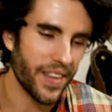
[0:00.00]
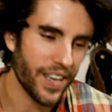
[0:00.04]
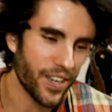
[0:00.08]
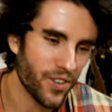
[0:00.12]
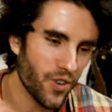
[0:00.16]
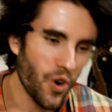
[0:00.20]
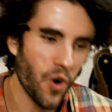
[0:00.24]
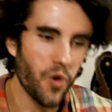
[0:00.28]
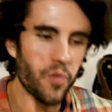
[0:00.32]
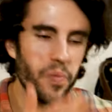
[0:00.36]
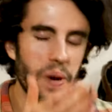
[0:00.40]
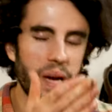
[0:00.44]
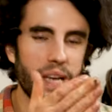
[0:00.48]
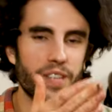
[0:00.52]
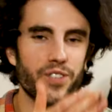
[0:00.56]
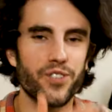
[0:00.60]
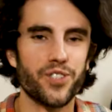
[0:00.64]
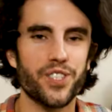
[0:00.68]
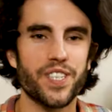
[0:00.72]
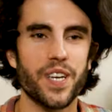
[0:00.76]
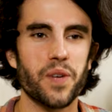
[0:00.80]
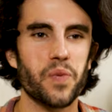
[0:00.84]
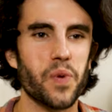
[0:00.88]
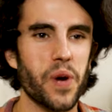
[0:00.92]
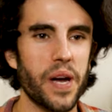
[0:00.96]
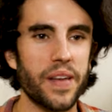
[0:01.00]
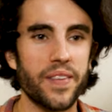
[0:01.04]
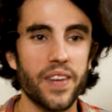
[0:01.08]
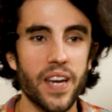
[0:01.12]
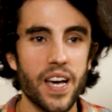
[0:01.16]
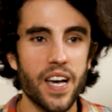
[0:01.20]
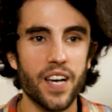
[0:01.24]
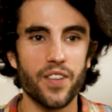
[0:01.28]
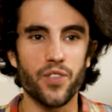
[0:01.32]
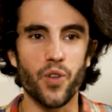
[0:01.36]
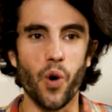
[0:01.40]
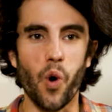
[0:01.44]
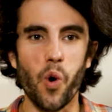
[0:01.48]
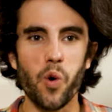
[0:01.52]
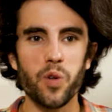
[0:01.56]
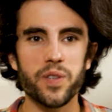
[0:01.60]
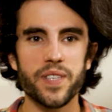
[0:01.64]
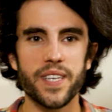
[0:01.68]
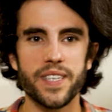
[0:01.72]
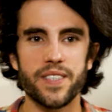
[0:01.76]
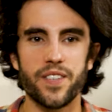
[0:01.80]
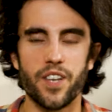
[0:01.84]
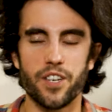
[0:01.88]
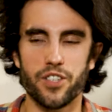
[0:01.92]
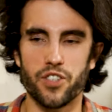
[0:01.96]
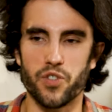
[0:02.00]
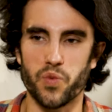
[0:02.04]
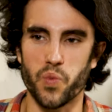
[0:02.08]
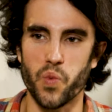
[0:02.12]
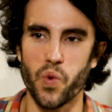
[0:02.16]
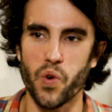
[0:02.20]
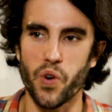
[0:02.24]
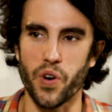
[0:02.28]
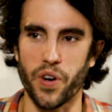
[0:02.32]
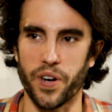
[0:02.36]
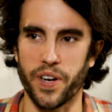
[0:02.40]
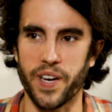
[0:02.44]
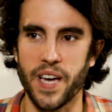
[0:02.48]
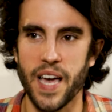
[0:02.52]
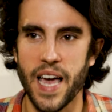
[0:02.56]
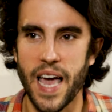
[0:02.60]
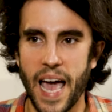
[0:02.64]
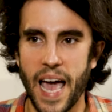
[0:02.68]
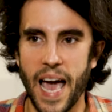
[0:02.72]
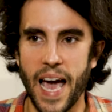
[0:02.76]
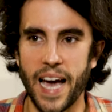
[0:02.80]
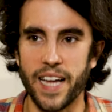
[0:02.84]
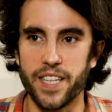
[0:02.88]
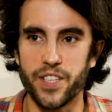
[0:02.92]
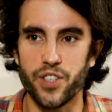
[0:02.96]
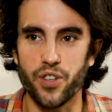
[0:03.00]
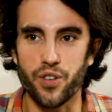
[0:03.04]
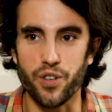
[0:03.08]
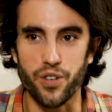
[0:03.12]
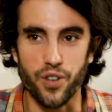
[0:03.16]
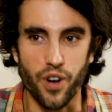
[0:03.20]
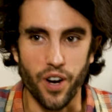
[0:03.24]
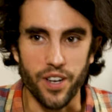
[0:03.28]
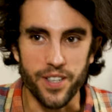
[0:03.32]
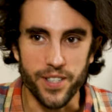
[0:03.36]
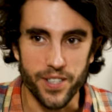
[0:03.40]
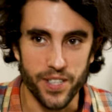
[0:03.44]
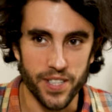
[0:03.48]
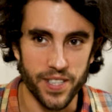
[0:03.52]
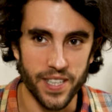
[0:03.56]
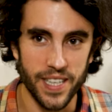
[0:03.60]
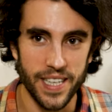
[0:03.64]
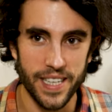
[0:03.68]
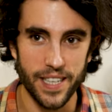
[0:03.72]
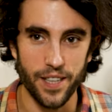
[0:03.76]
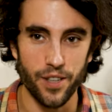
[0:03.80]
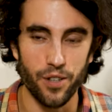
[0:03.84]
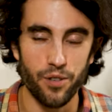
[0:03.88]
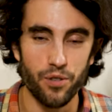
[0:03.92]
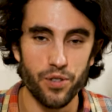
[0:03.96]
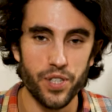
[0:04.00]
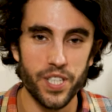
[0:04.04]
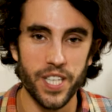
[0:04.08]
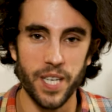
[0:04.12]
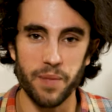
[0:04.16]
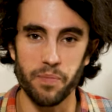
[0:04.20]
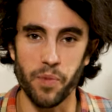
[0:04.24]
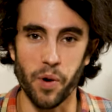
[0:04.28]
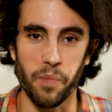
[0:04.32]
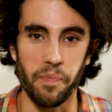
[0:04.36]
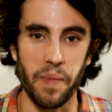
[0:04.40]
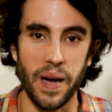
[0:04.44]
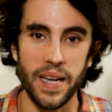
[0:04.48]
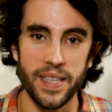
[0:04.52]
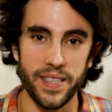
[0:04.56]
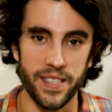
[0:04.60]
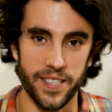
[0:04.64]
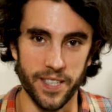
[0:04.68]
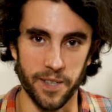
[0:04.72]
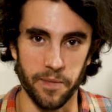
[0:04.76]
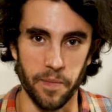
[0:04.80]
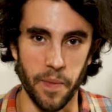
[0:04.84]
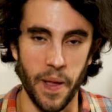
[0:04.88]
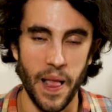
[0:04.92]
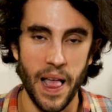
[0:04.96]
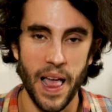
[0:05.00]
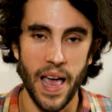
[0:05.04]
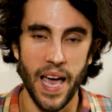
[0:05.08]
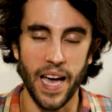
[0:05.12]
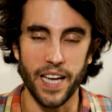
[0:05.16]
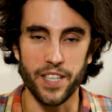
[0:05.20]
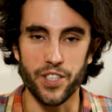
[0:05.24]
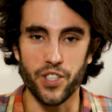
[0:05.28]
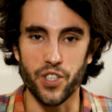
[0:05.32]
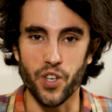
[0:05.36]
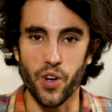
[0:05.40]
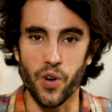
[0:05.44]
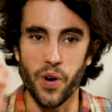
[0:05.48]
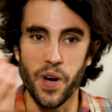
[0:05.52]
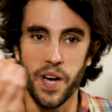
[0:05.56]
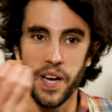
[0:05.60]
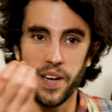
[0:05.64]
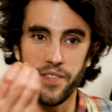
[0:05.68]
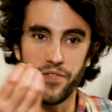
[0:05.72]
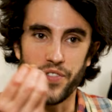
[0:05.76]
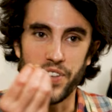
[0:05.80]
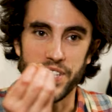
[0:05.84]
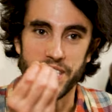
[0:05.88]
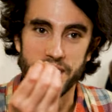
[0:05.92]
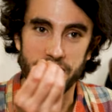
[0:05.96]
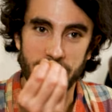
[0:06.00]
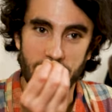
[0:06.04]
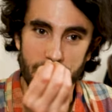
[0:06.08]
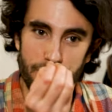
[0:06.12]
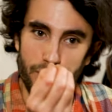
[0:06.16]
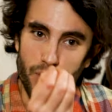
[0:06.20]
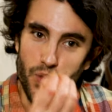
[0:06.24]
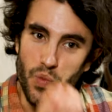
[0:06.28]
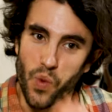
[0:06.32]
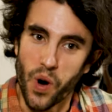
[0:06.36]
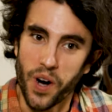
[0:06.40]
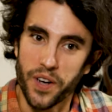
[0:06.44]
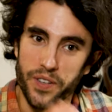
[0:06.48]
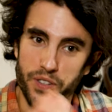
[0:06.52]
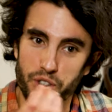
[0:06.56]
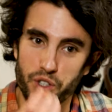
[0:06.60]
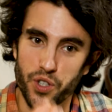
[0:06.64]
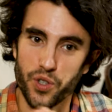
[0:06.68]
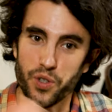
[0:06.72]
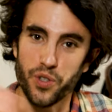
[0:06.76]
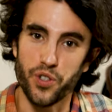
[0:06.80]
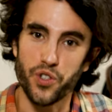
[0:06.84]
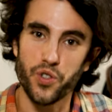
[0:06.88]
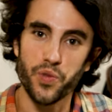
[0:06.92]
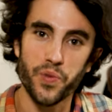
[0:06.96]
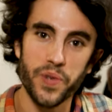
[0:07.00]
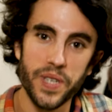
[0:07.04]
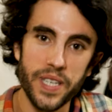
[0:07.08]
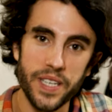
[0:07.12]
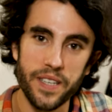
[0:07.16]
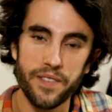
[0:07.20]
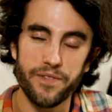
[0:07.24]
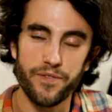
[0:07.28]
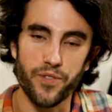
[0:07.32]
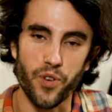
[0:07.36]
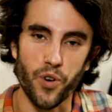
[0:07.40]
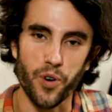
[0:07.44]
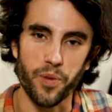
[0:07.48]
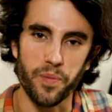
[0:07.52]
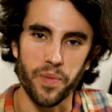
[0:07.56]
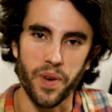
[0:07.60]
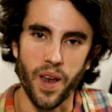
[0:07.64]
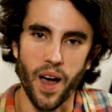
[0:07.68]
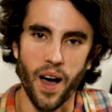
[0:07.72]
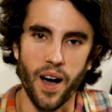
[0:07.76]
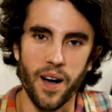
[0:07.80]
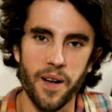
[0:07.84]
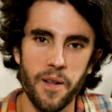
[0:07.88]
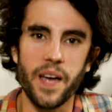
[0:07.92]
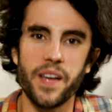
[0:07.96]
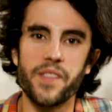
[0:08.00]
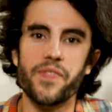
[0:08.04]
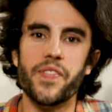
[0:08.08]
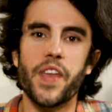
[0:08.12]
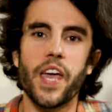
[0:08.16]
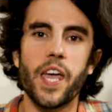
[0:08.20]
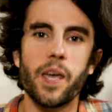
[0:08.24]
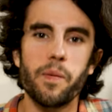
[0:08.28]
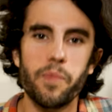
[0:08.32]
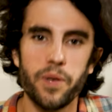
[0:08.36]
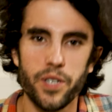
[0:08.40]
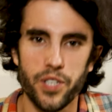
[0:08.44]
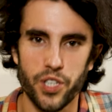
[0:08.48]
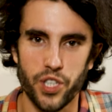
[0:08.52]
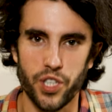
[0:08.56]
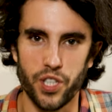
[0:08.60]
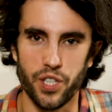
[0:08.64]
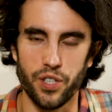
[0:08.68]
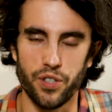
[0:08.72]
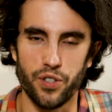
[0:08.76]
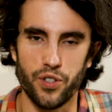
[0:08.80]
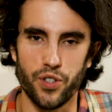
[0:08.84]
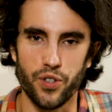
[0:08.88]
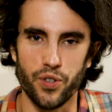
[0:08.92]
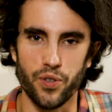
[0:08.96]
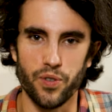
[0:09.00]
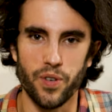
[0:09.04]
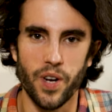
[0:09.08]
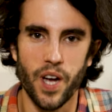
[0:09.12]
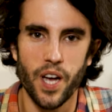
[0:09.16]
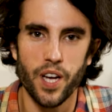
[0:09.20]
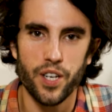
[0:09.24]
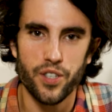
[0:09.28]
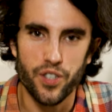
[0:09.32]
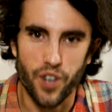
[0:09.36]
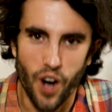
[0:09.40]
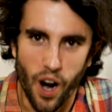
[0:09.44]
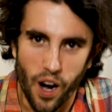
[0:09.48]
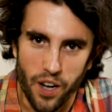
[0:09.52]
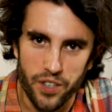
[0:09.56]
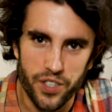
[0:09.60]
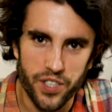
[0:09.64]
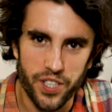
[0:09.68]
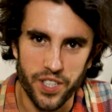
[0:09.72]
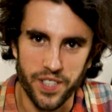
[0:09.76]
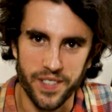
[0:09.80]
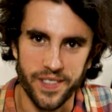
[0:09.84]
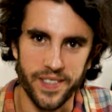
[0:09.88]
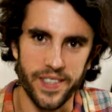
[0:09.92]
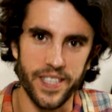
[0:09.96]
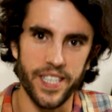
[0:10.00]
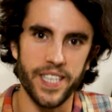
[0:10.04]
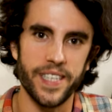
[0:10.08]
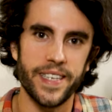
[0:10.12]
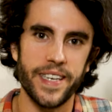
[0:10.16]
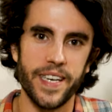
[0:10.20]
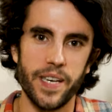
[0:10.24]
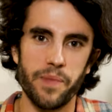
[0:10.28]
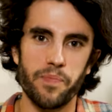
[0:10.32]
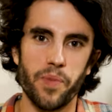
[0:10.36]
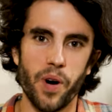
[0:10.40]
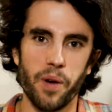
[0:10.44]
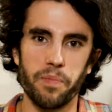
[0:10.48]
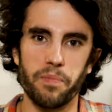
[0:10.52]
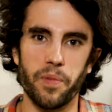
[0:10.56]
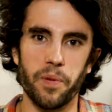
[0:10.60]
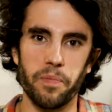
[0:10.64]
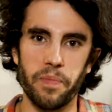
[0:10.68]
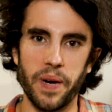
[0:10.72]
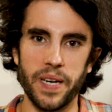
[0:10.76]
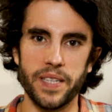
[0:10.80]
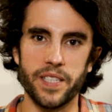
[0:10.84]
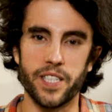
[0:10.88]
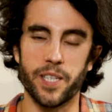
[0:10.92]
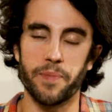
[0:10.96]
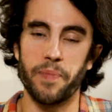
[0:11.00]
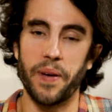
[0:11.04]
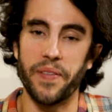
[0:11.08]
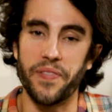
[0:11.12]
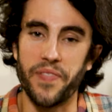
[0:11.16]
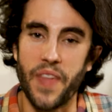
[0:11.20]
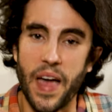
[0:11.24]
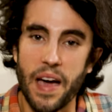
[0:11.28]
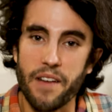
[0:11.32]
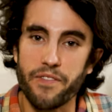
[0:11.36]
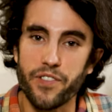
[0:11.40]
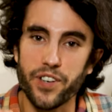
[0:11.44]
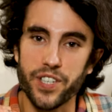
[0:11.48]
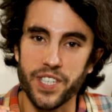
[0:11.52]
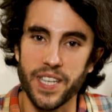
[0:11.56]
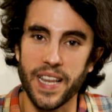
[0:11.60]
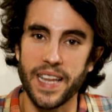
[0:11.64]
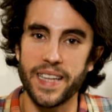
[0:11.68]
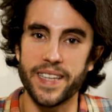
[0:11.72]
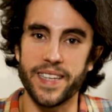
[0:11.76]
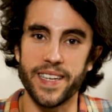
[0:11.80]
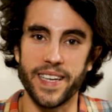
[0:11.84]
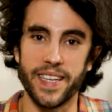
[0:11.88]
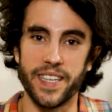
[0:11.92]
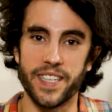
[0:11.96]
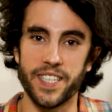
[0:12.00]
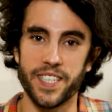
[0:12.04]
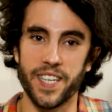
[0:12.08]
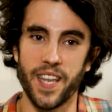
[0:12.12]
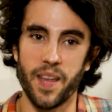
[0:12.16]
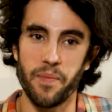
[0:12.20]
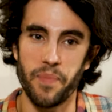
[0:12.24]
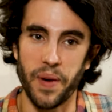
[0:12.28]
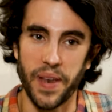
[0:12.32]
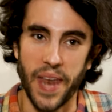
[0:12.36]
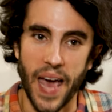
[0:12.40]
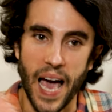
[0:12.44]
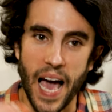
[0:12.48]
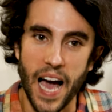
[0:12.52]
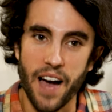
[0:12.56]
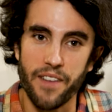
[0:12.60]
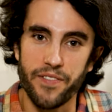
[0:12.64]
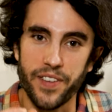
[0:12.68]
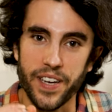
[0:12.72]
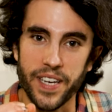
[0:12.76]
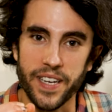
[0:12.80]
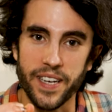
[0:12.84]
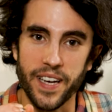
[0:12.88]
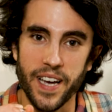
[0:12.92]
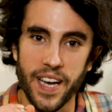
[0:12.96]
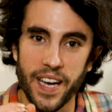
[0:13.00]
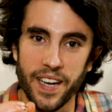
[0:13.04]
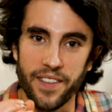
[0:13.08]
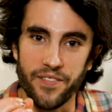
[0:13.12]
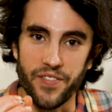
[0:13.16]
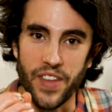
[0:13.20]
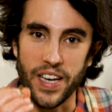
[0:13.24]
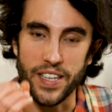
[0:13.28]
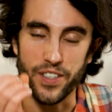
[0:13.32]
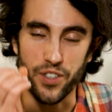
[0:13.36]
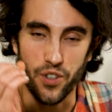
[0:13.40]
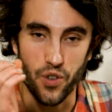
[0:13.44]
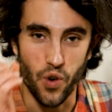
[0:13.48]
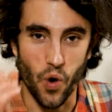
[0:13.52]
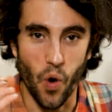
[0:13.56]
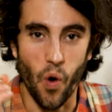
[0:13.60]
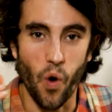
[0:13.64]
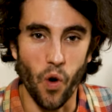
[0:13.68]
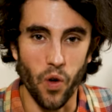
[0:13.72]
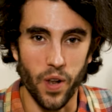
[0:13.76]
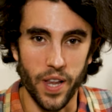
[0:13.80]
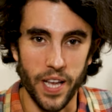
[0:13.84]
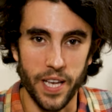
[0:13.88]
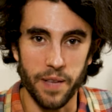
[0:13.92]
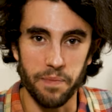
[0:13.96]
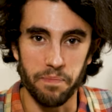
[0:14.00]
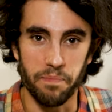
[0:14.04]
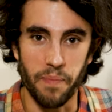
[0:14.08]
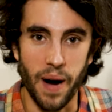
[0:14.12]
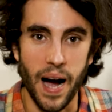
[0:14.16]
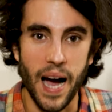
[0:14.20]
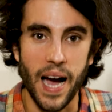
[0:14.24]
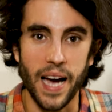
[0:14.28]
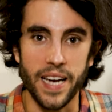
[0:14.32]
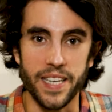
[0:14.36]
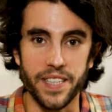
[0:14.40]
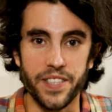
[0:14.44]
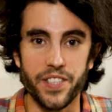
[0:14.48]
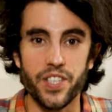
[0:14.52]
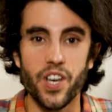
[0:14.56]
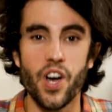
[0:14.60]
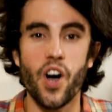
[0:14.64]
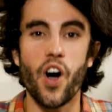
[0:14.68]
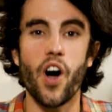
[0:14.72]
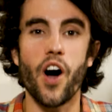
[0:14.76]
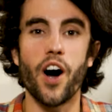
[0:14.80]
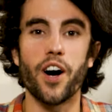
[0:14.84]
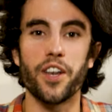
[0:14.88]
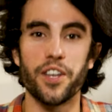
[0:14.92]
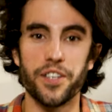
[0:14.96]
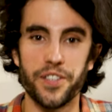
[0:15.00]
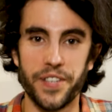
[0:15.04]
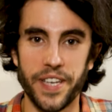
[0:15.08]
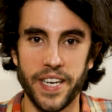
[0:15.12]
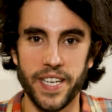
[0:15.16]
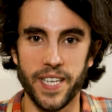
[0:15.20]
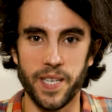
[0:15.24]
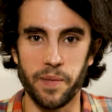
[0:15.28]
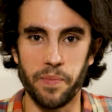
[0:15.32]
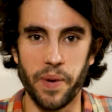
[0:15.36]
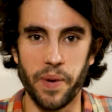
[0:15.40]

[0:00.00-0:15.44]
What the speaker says: they go back to 0 and the whole thing doesn't work and you're constantly losing momentum. And so this level 1-2-3 formula enables you to constantly keep up momentum and never letting it slip and having that goal in mind on a daily